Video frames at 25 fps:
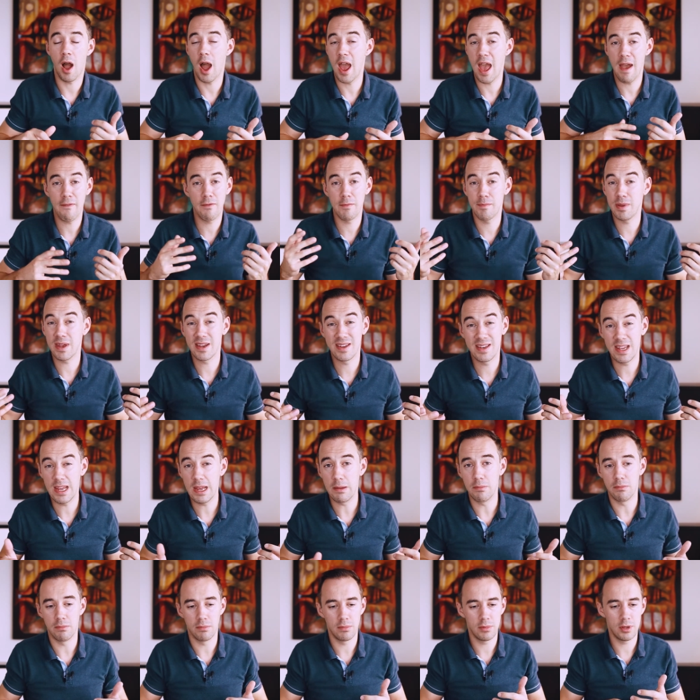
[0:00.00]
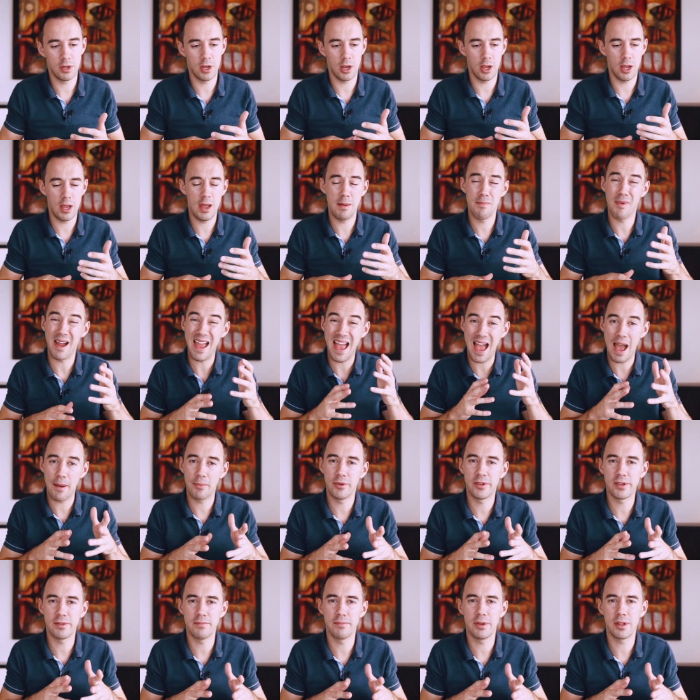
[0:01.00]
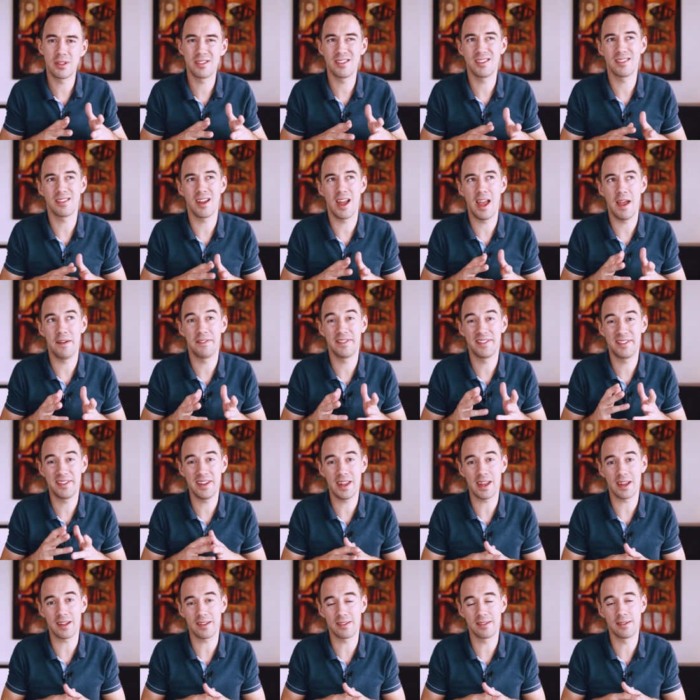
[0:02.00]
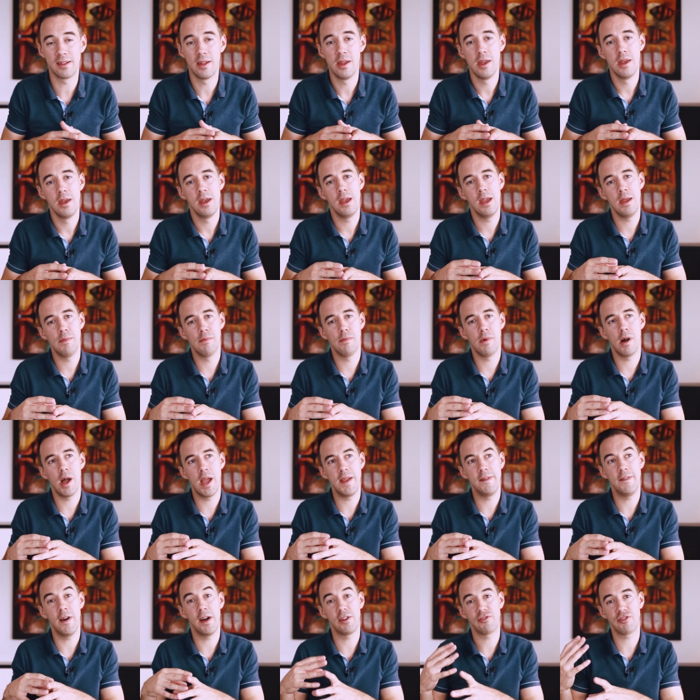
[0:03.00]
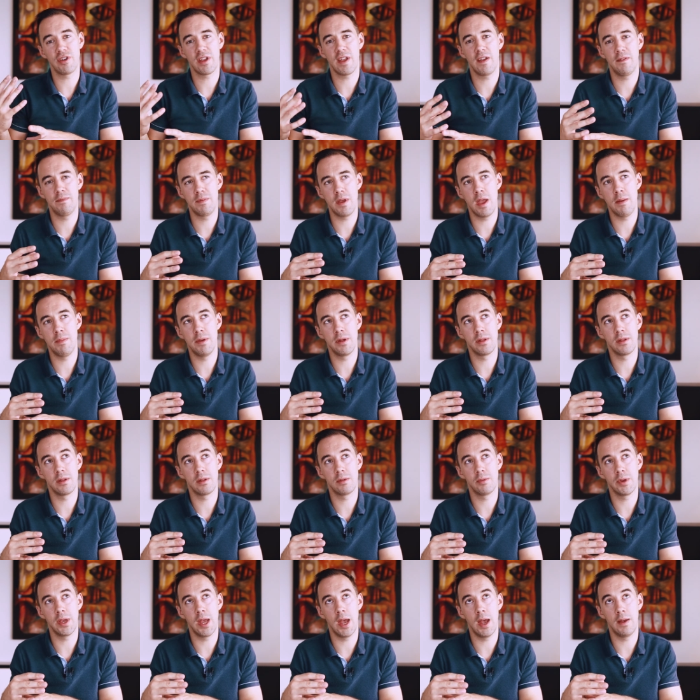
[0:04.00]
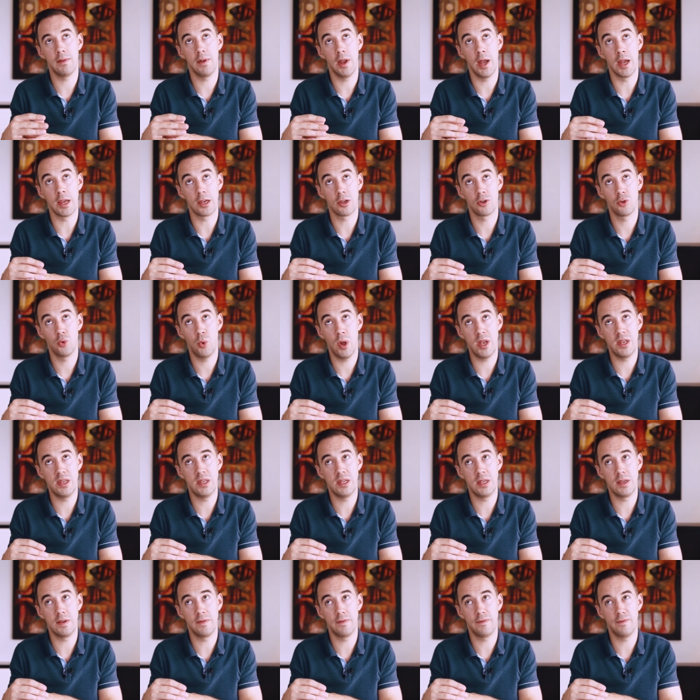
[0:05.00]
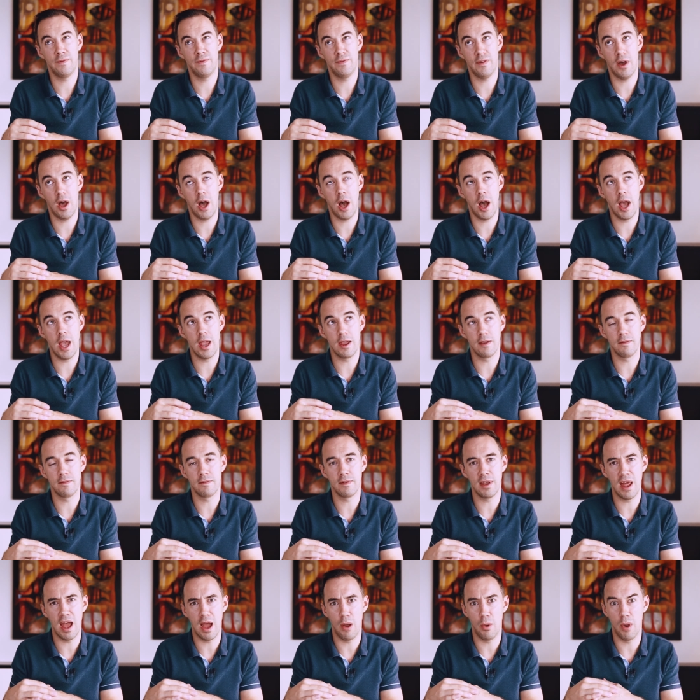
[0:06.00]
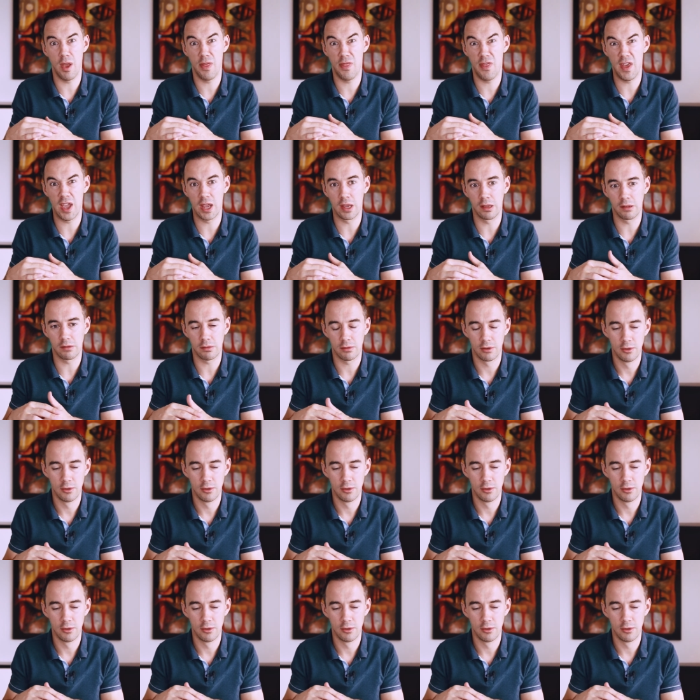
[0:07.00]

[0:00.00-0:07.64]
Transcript: I have a big team. You know, in my Amazon business, I have six. In my Fast Track F B A business, we have like twenty-five now, I think.